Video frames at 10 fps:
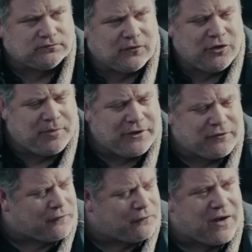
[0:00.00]
You've been here
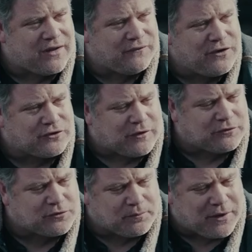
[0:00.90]
for 5 years. How
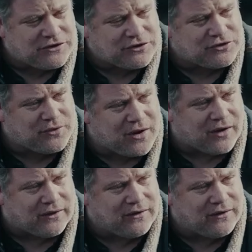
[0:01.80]
much more patience you got?